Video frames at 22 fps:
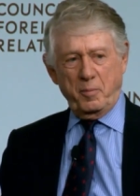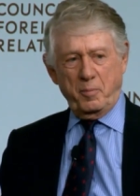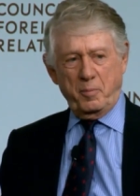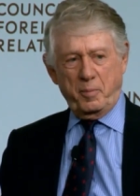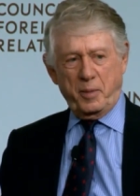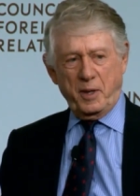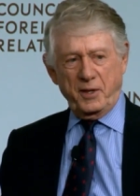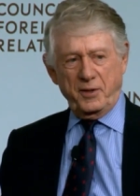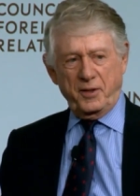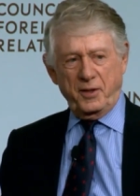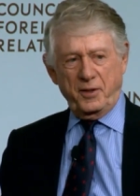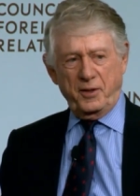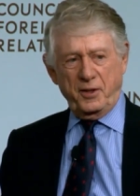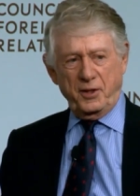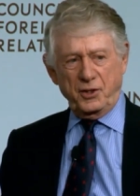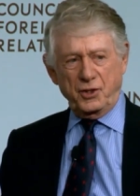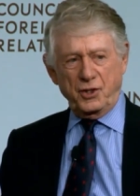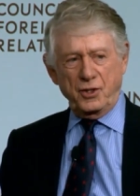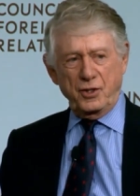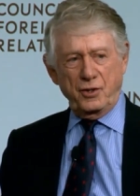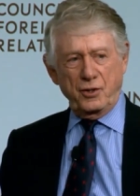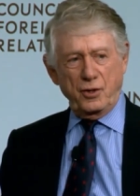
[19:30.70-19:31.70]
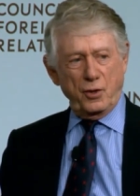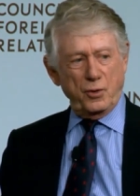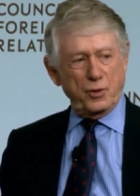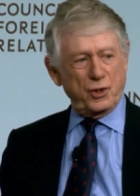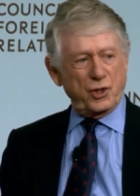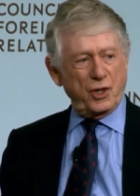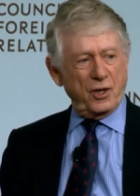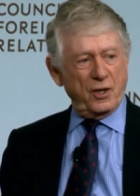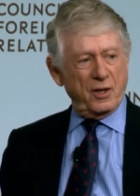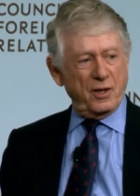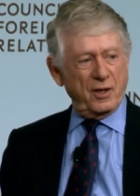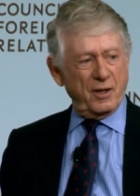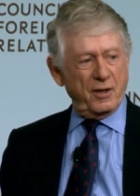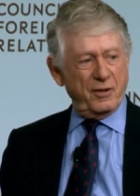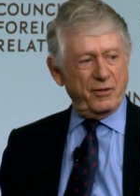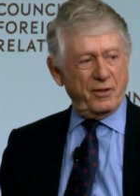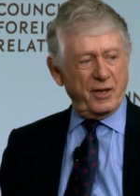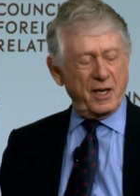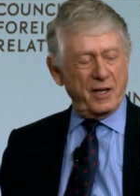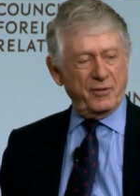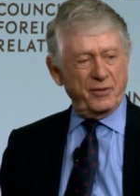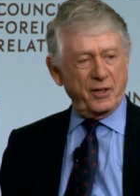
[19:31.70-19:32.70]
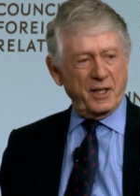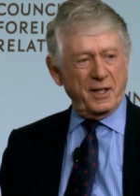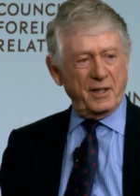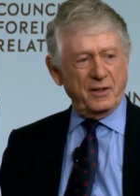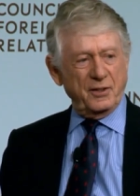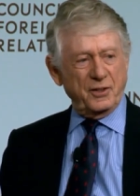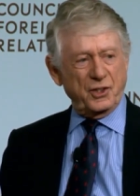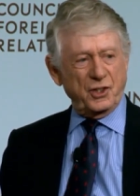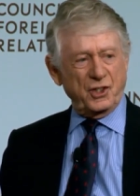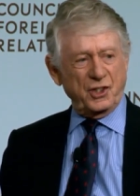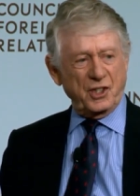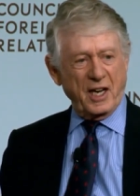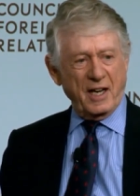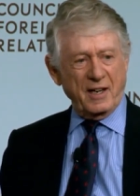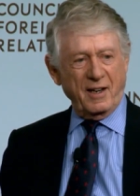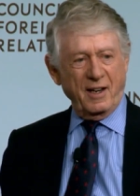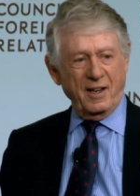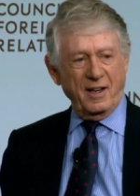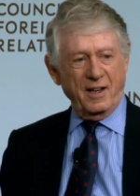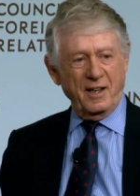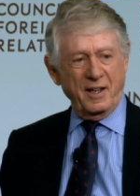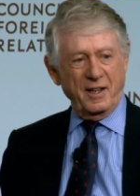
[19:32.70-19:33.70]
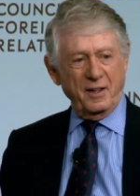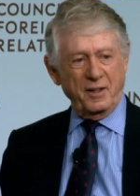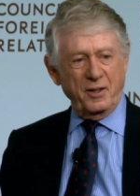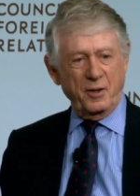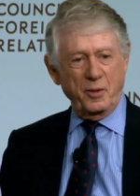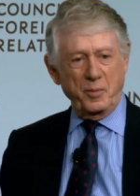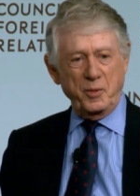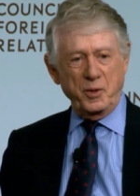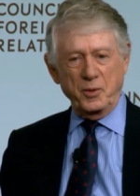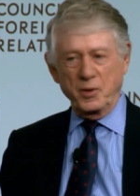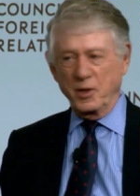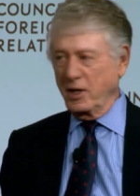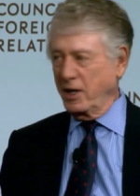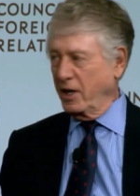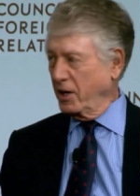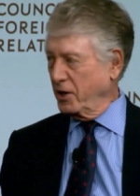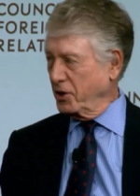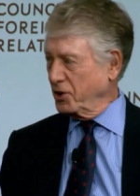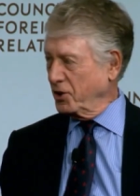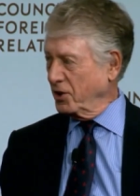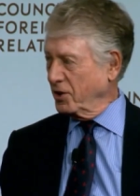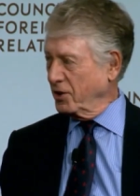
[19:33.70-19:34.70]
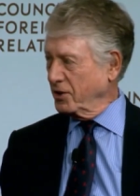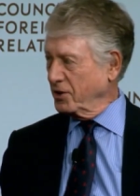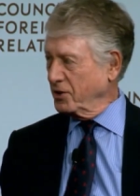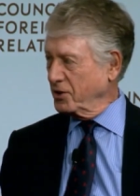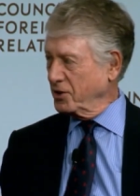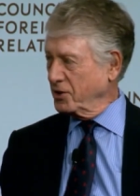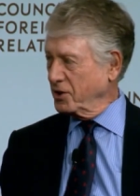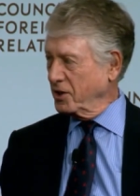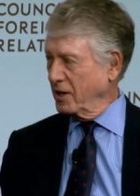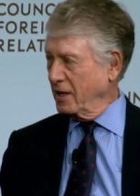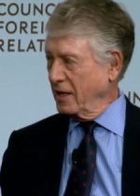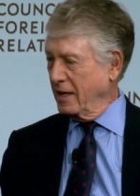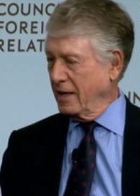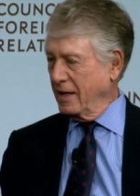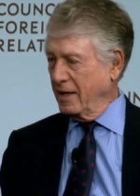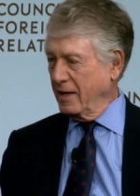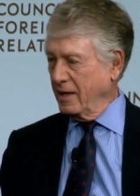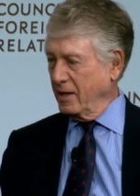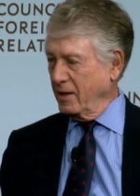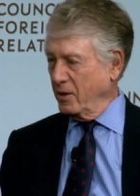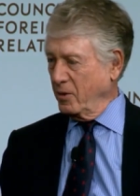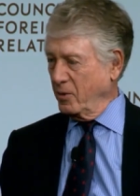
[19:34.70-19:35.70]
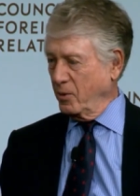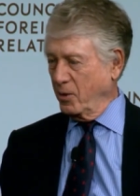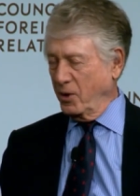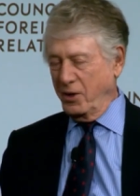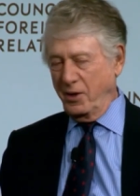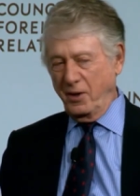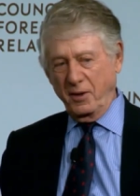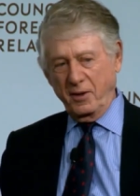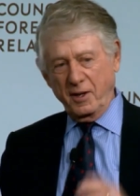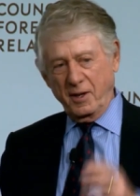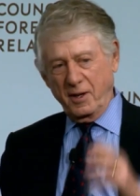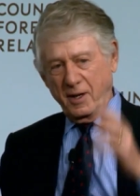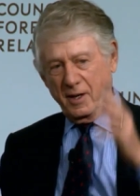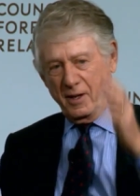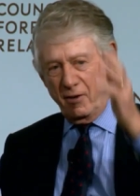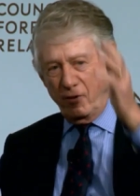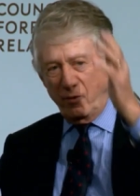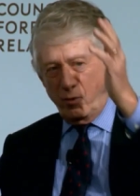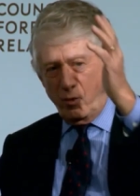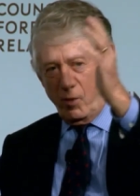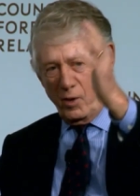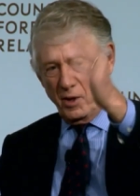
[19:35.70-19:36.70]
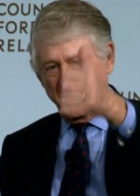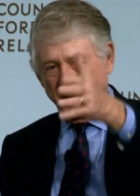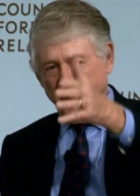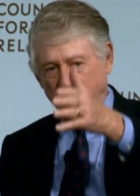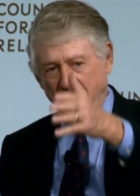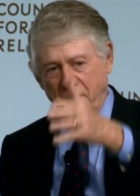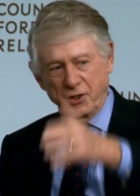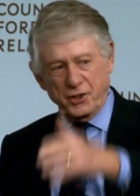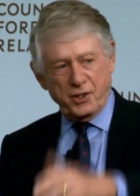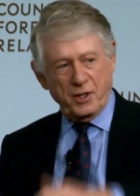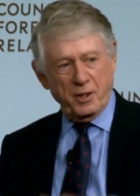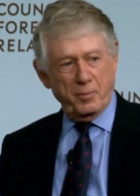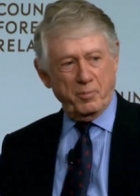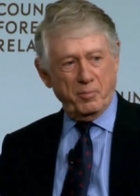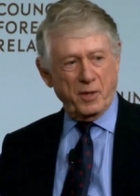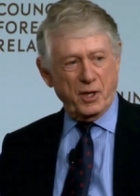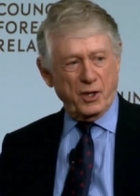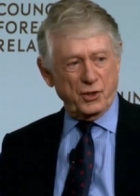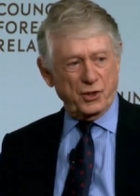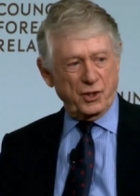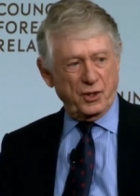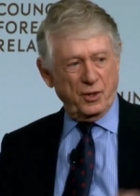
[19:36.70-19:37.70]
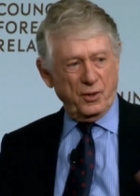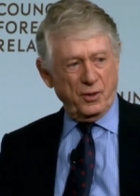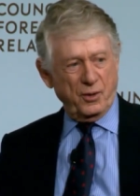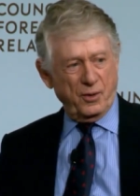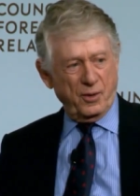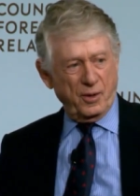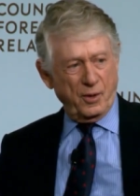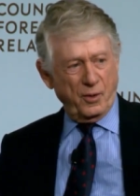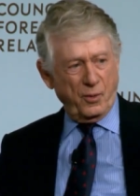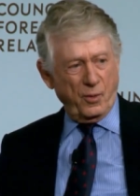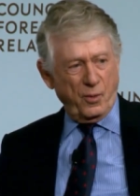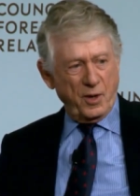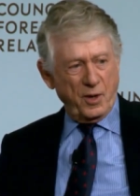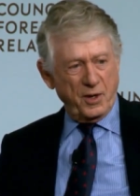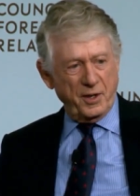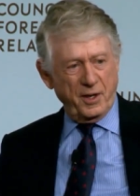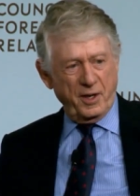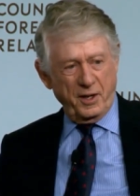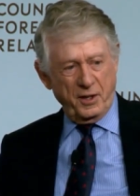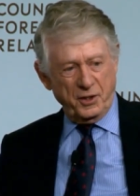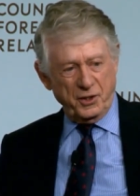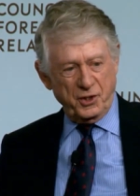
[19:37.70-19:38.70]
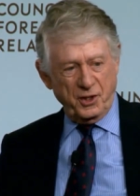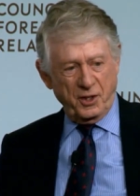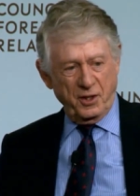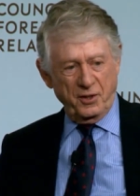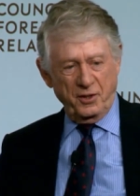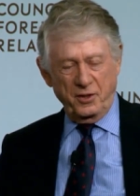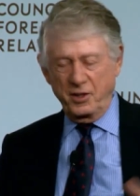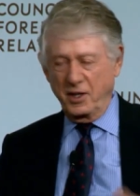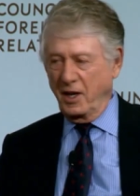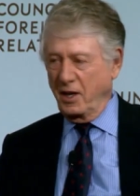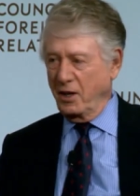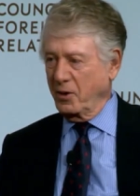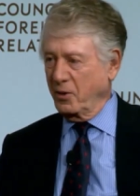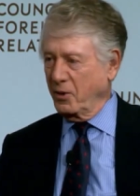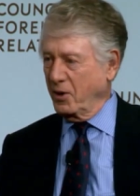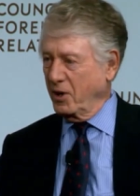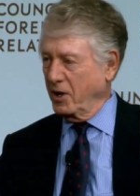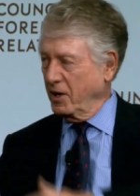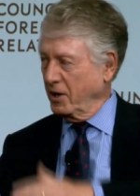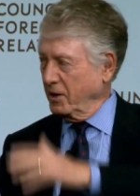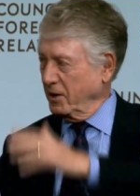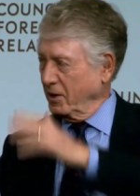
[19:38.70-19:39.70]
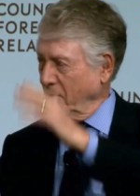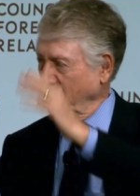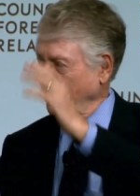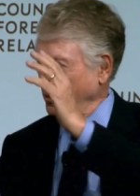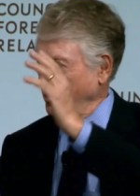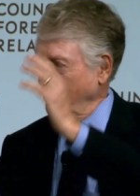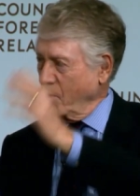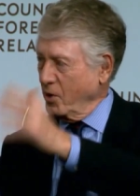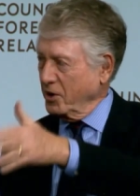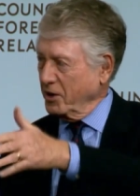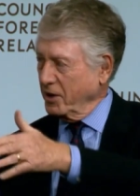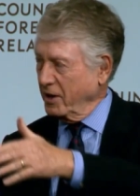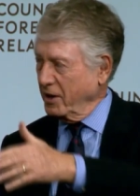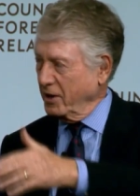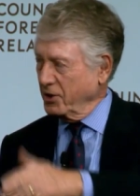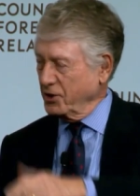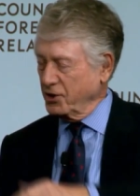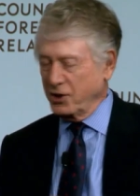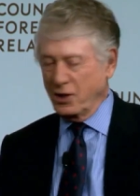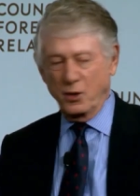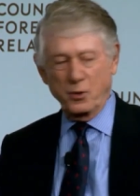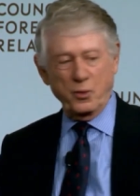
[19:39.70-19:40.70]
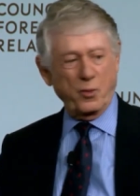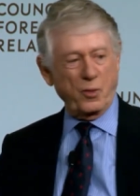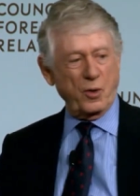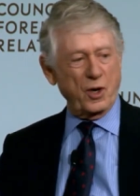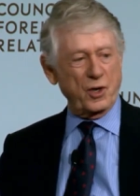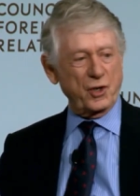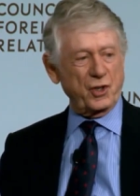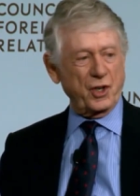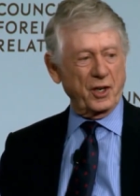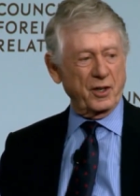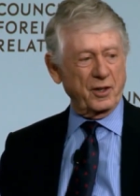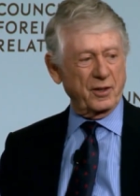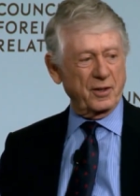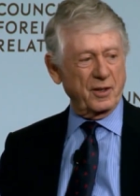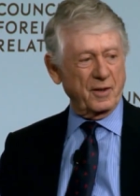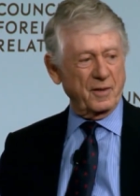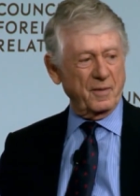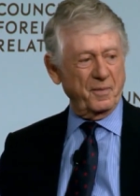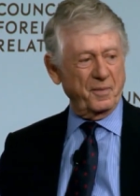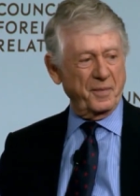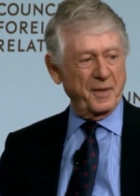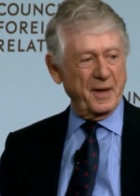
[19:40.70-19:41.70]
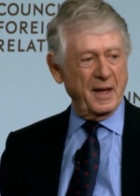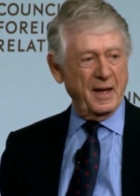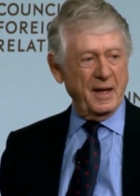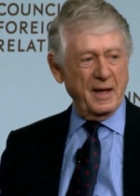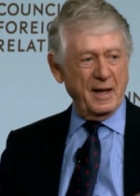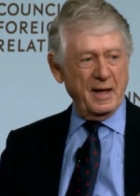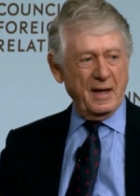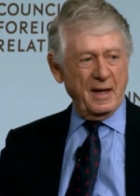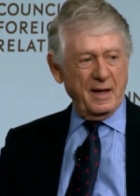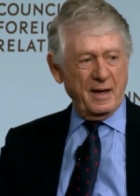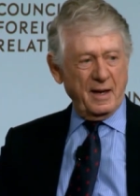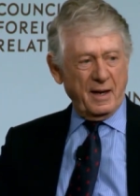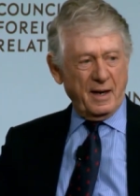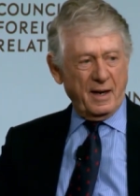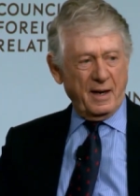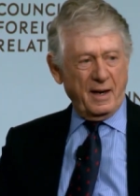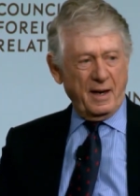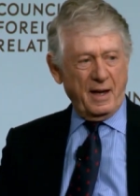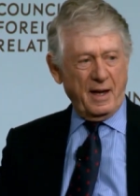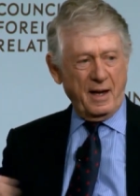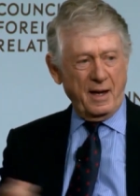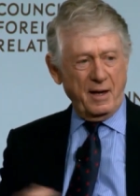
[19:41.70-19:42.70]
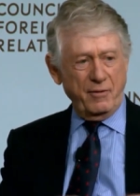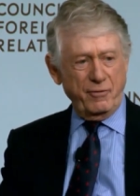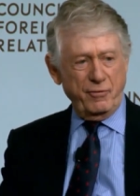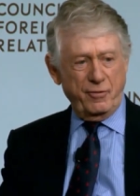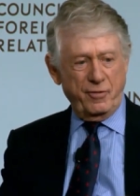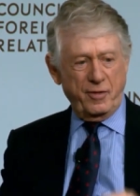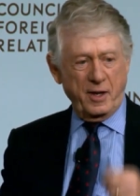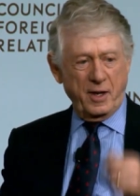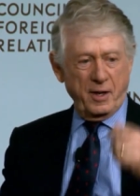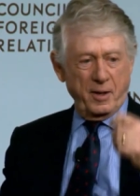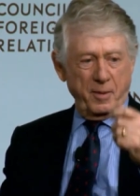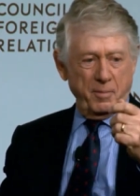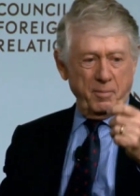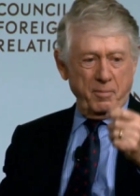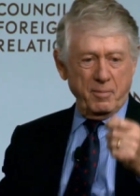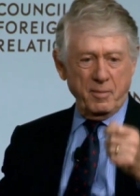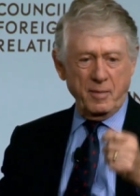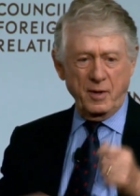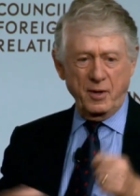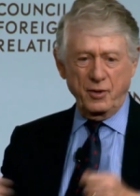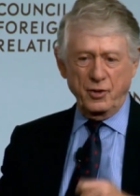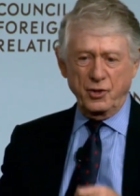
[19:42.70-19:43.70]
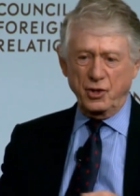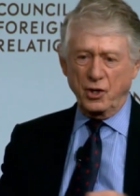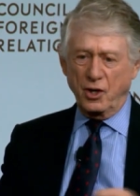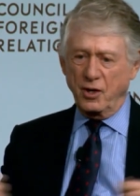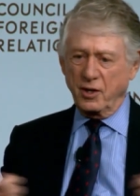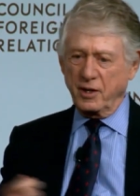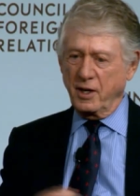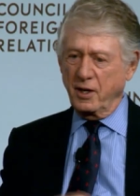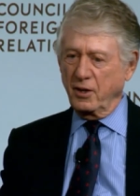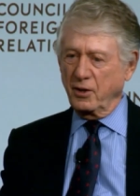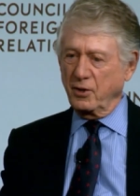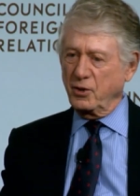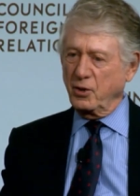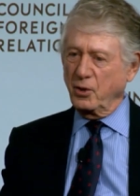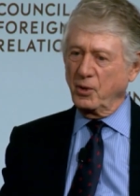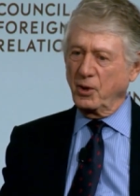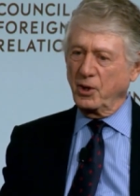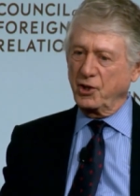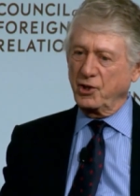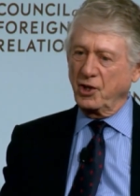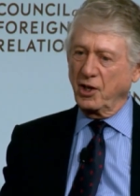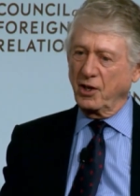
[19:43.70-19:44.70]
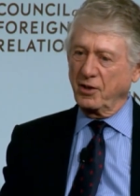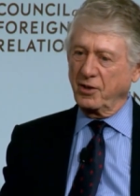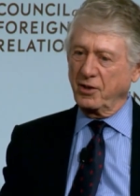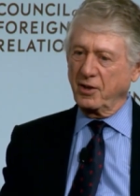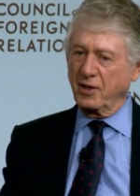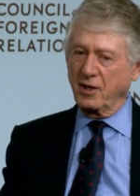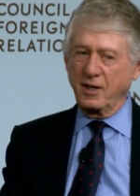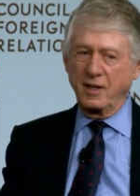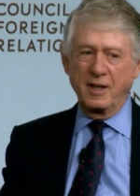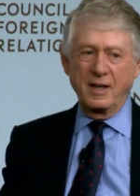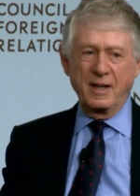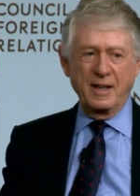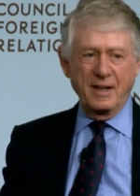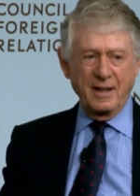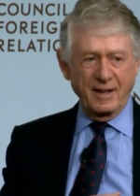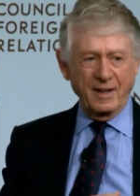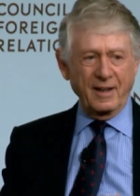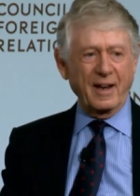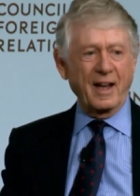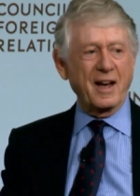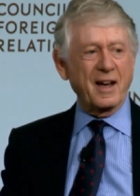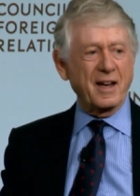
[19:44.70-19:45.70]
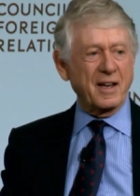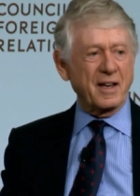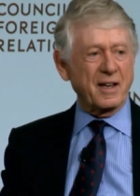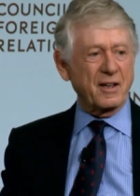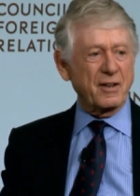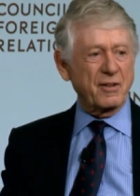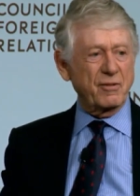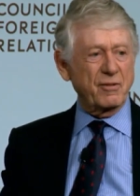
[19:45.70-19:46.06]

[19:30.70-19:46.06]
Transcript: but this notion of having satellite communications, where you could have one guest in Moscow and one guest in Tehran and one guest in Washington, and have them talking to each other live.